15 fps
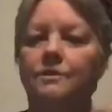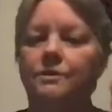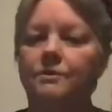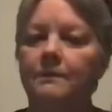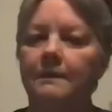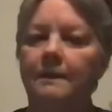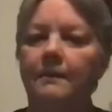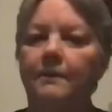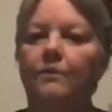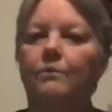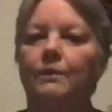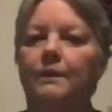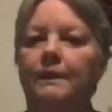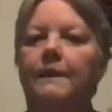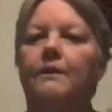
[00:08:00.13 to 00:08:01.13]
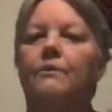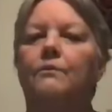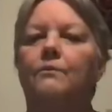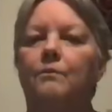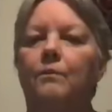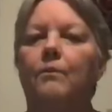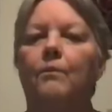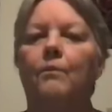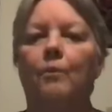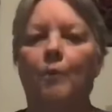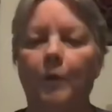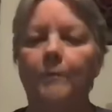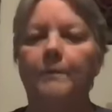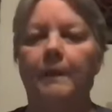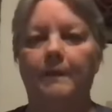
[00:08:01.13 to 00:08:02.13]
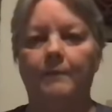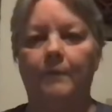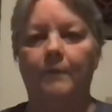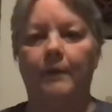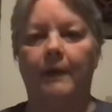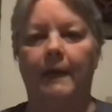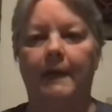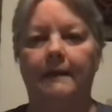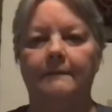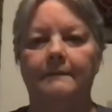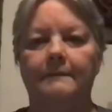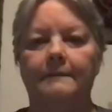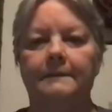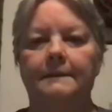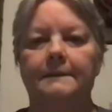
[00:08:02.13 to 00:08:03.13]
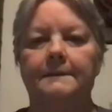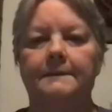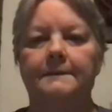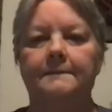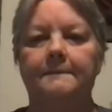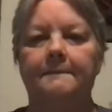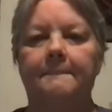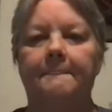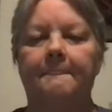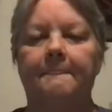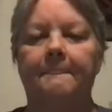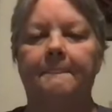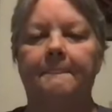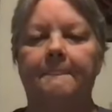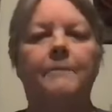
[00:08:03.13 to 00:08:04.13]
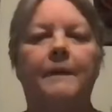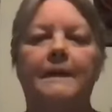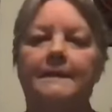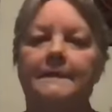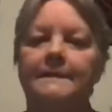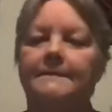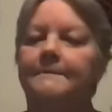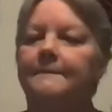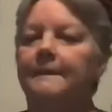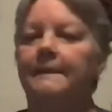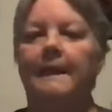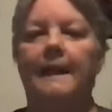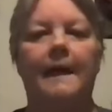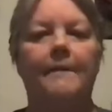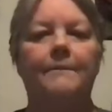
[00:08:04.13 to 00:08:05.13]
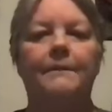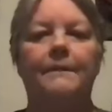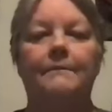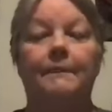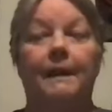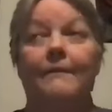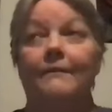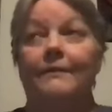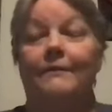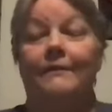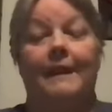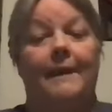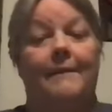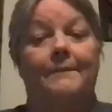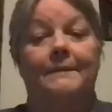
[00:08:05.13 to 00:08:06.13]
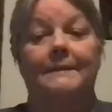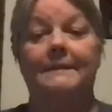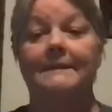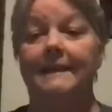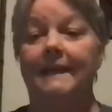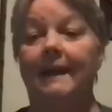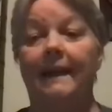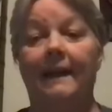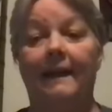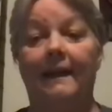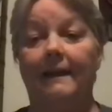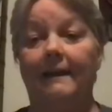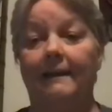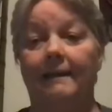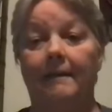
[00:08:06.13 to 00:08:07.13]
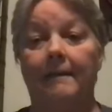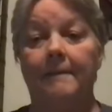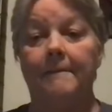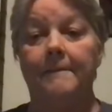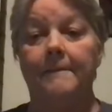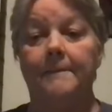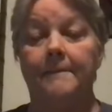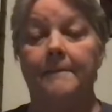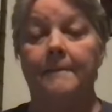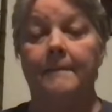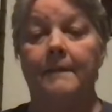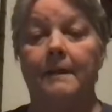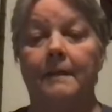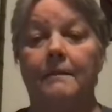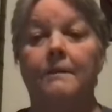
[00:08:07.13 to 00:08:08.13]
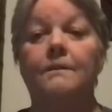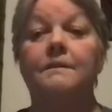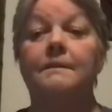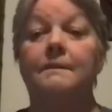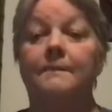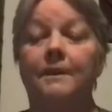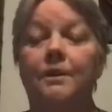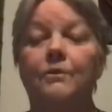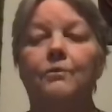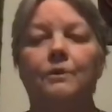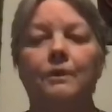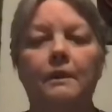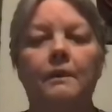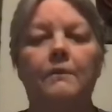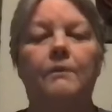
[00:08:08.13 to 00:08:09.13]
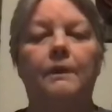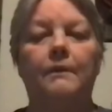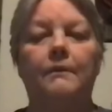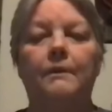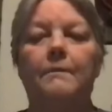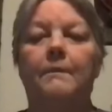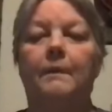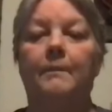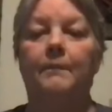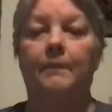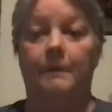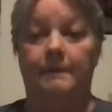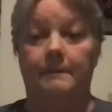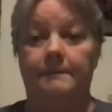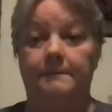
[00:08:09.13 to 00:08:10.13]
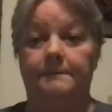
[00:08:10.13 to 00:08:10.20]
do another really good memory. Think back to something that happened. It might have even happened today. There's something you really want to remember.